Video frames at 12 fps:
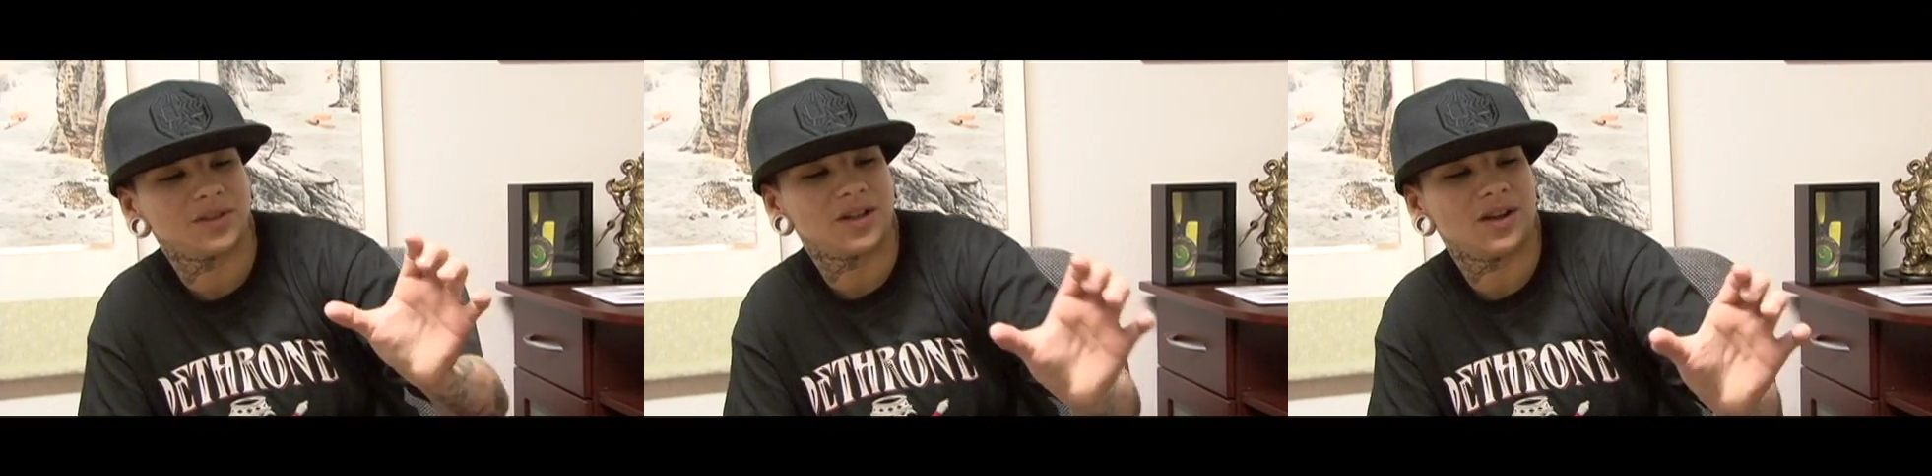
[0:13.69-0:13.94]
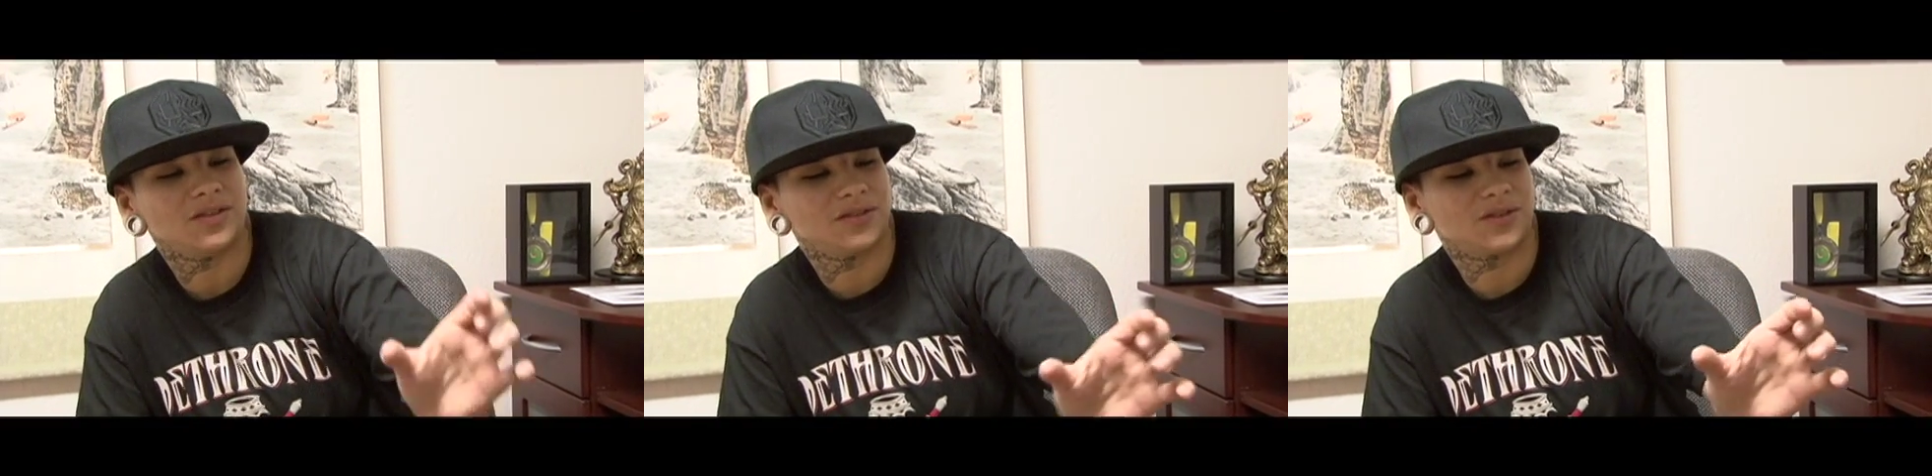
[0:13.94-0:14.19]
you
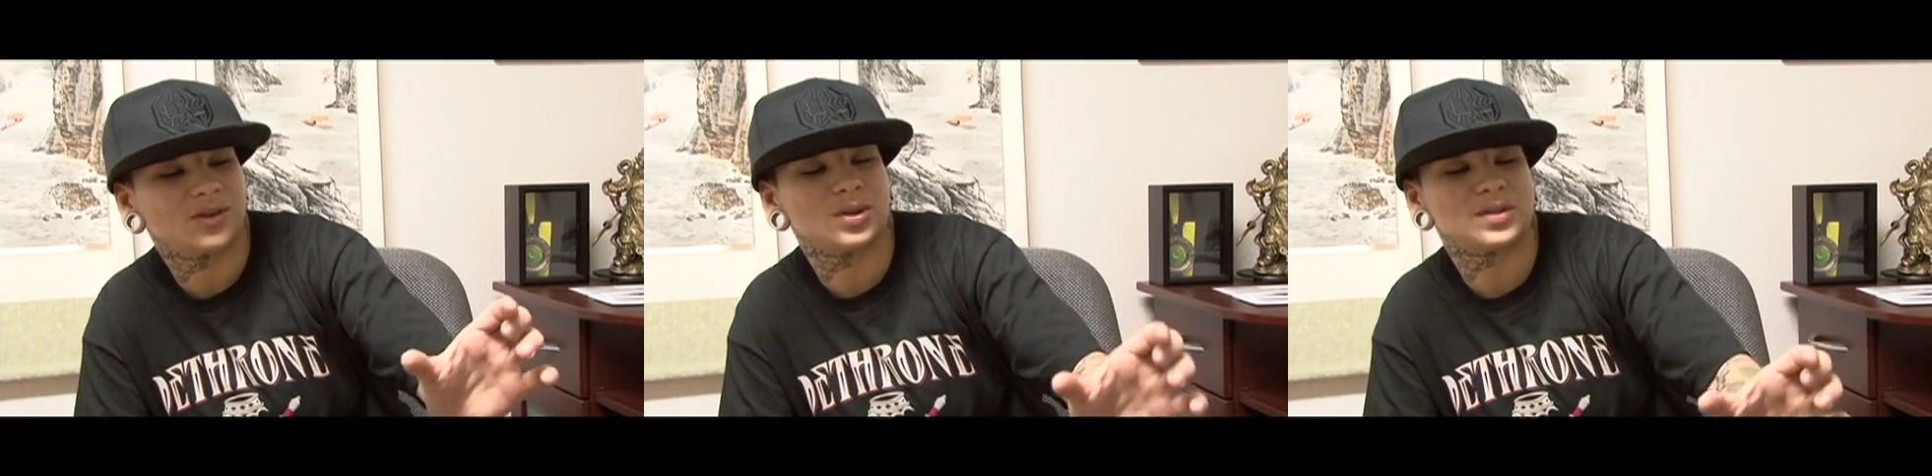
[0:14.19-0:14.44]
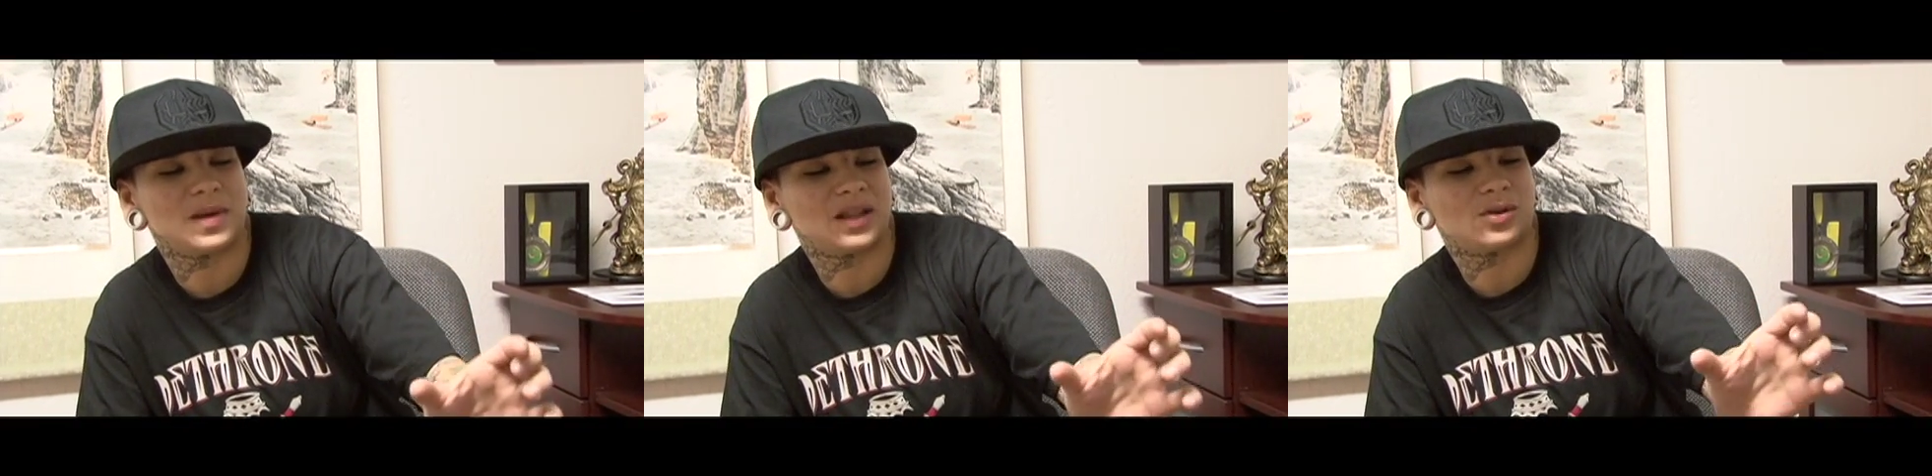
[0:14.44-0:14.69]
know, of
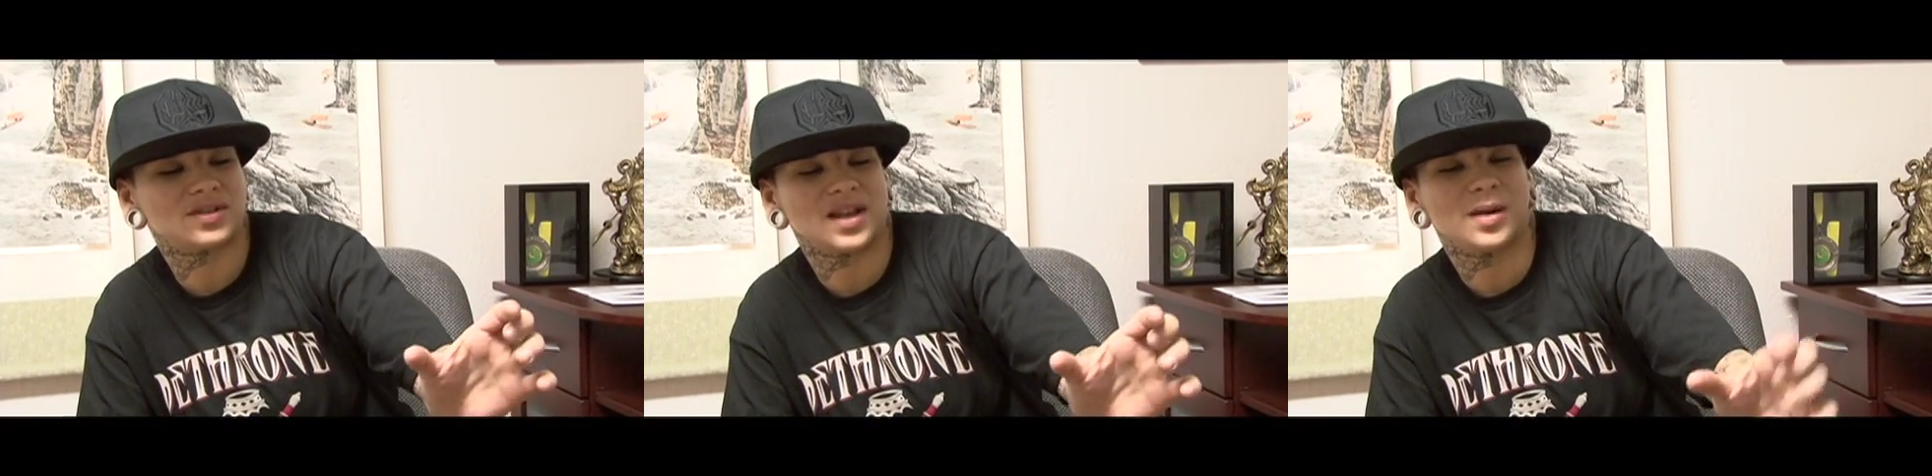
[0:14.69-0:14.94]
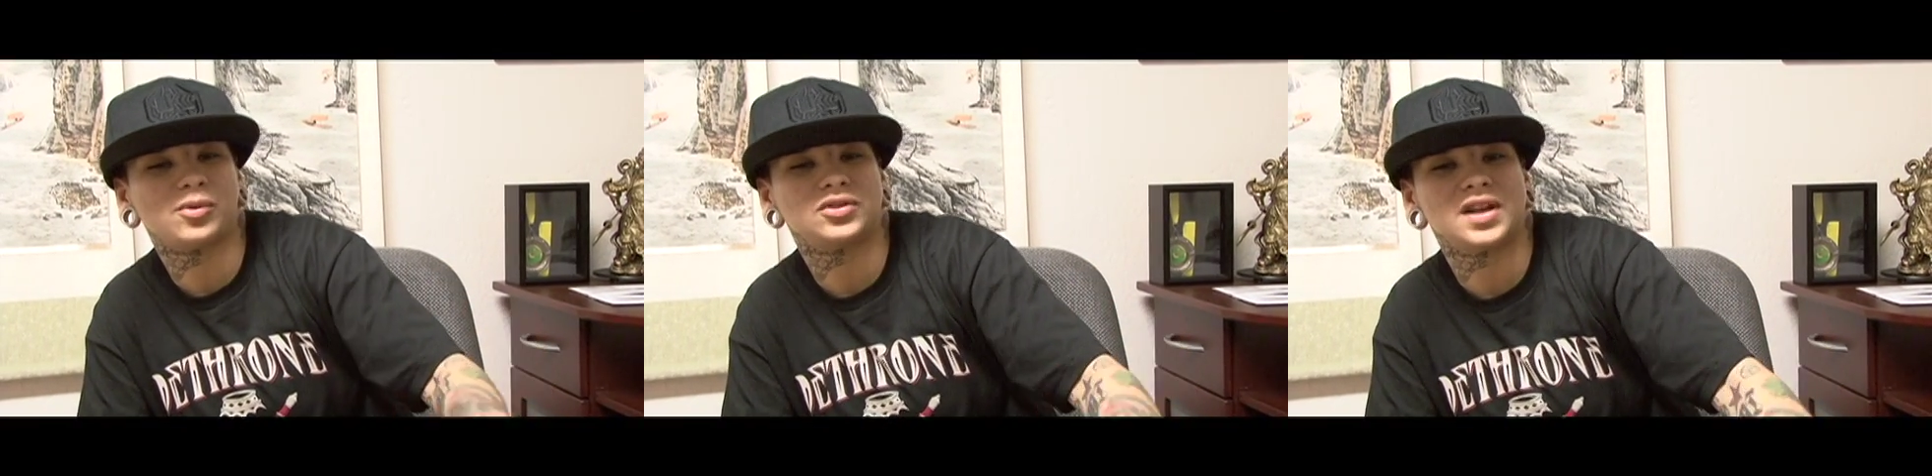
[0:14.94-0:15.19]
course, my little
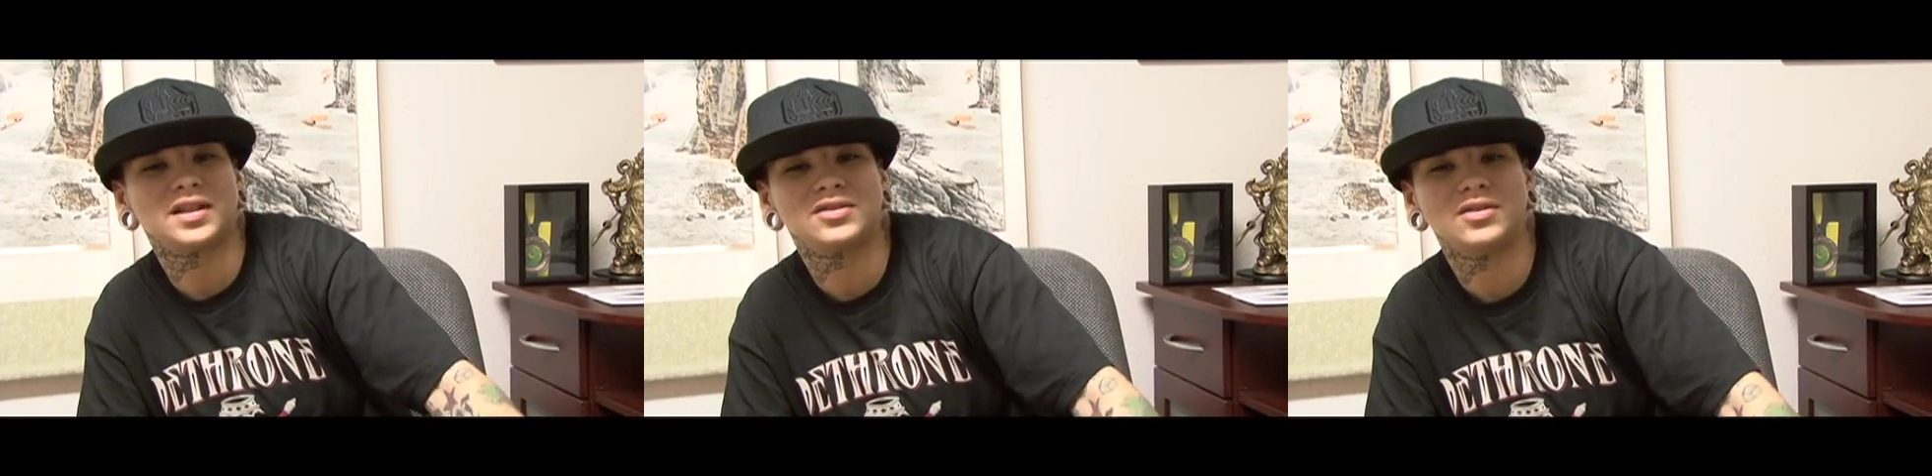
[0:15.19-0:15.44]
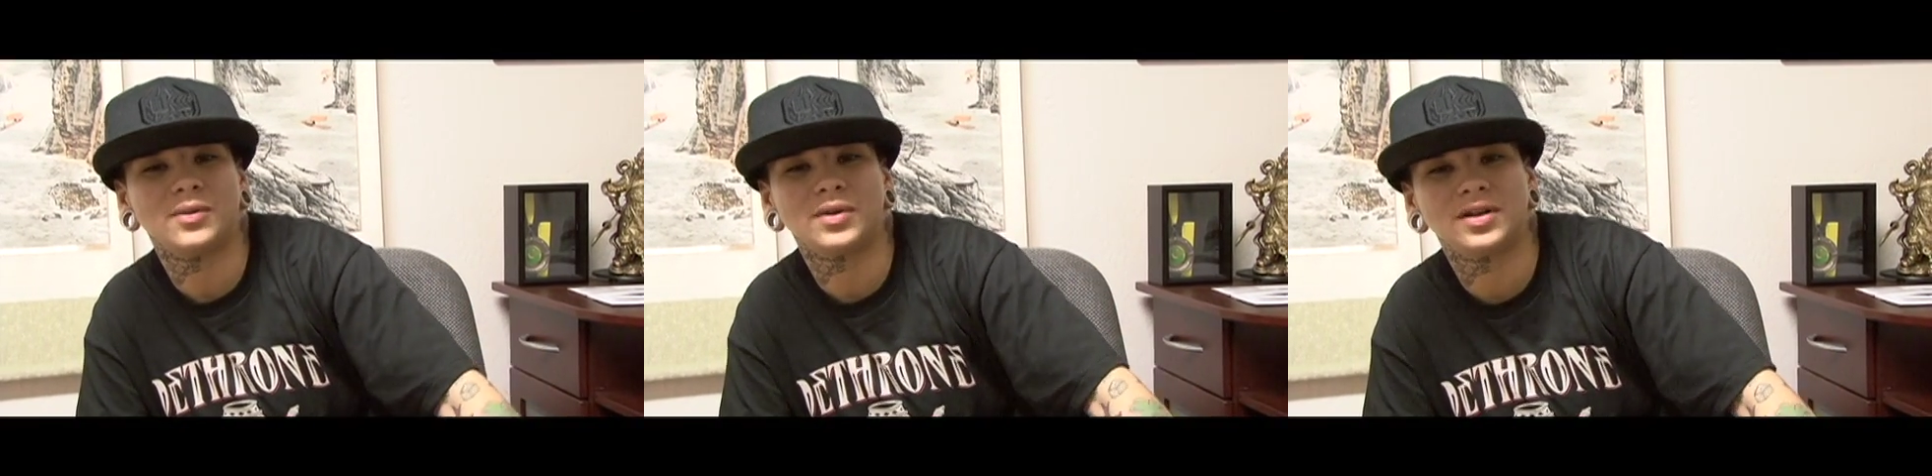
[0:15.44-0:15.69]
sample
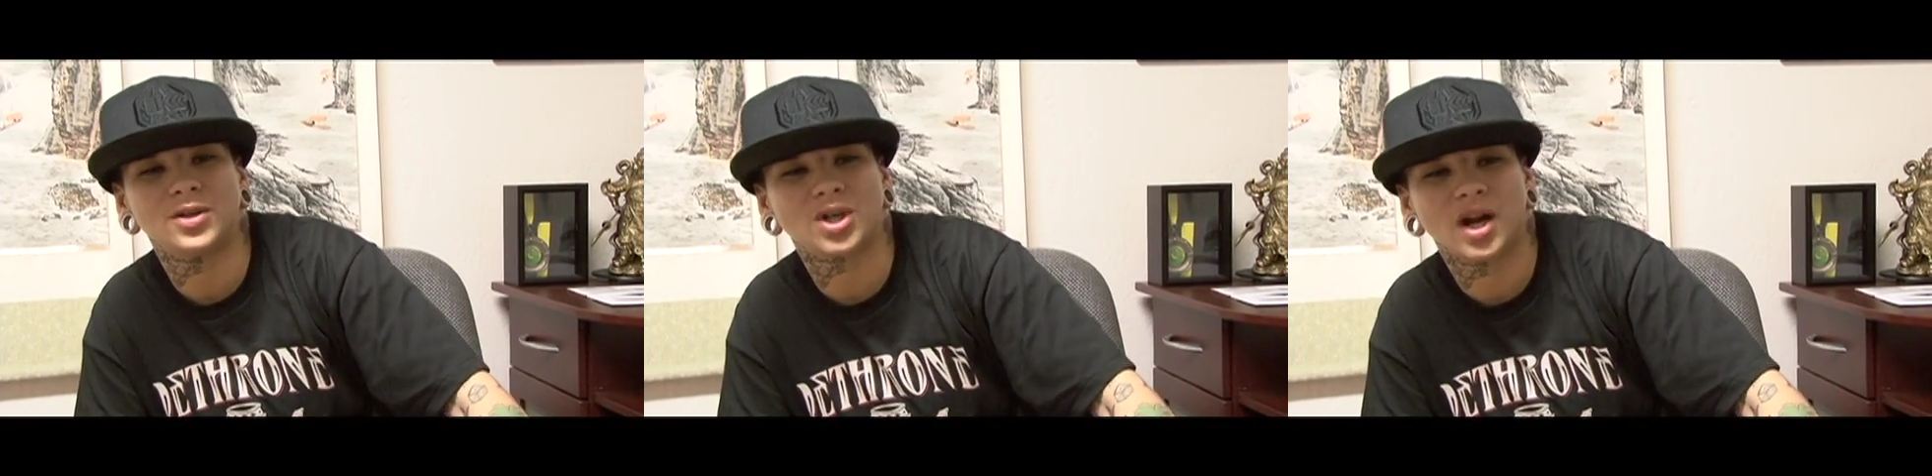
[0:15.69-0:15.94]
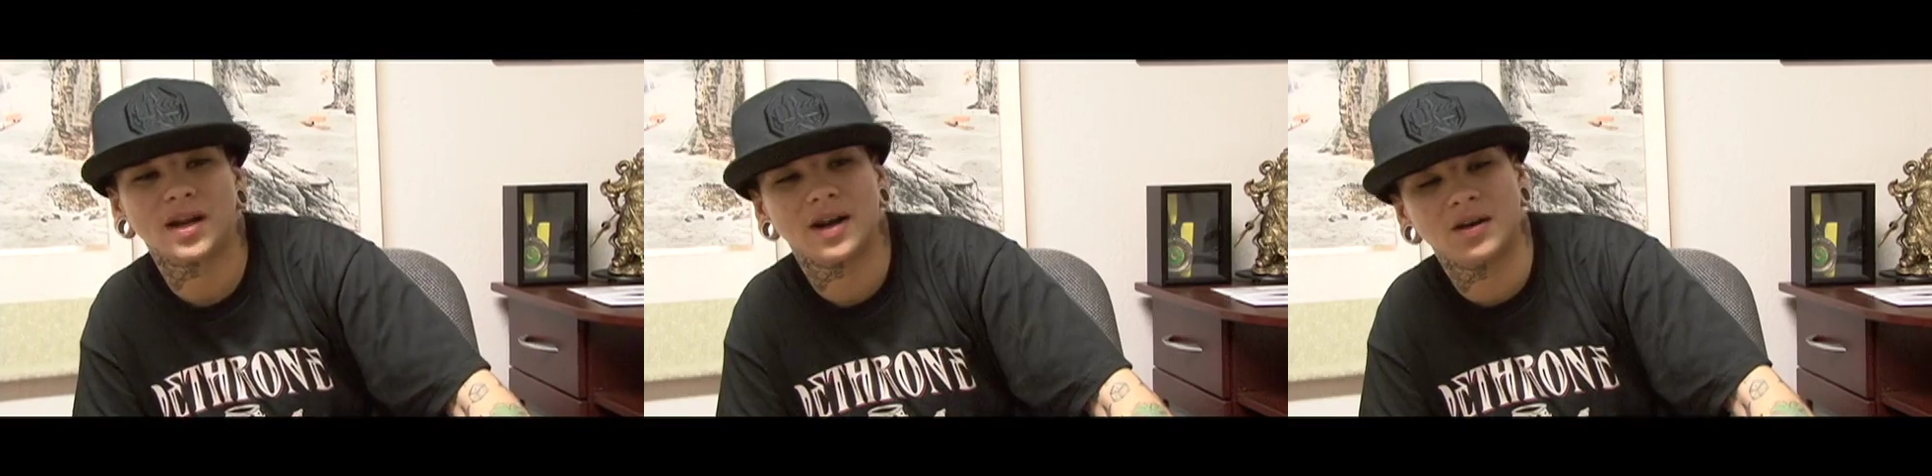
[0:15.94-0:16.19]
tattoo. I wanted to
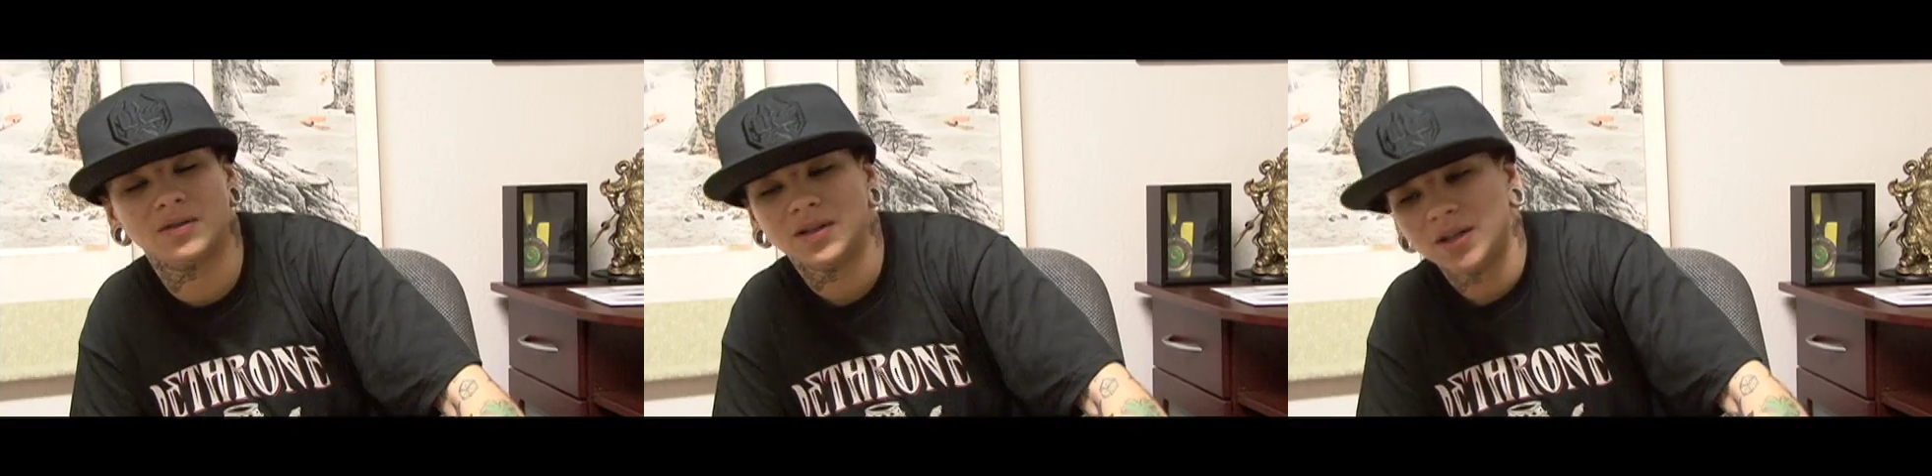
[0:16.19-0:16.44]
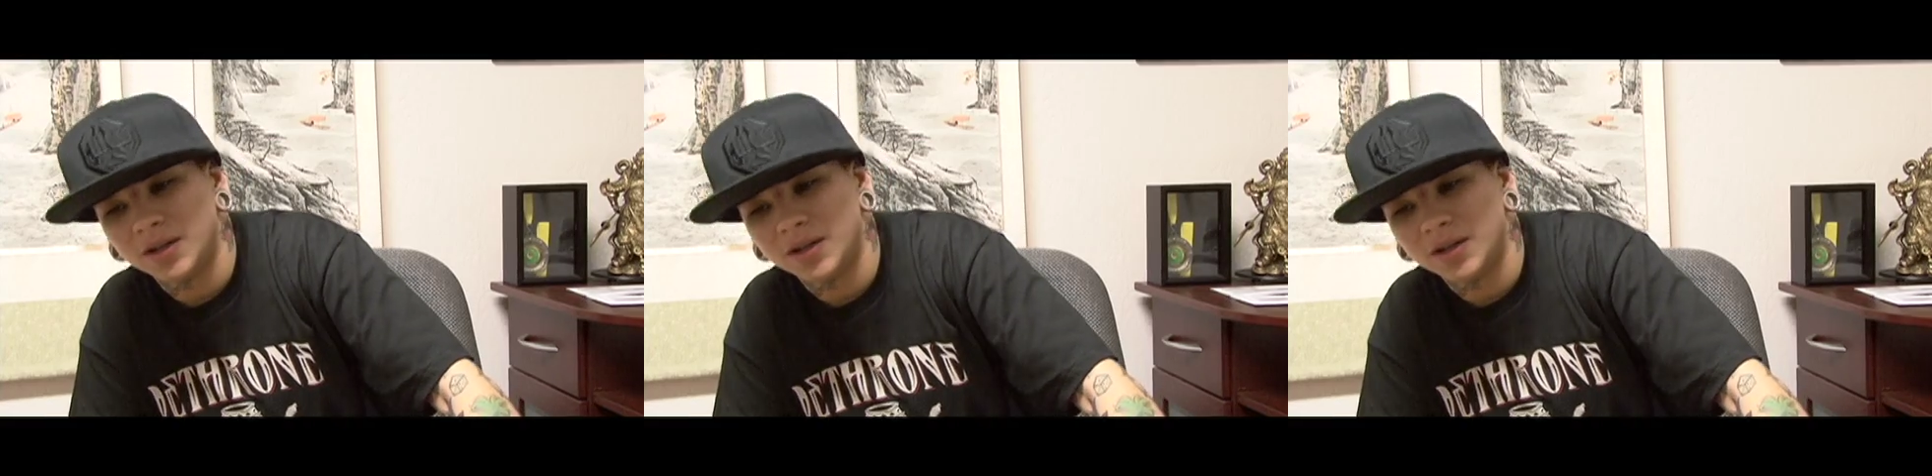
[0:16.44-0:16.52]
try it out.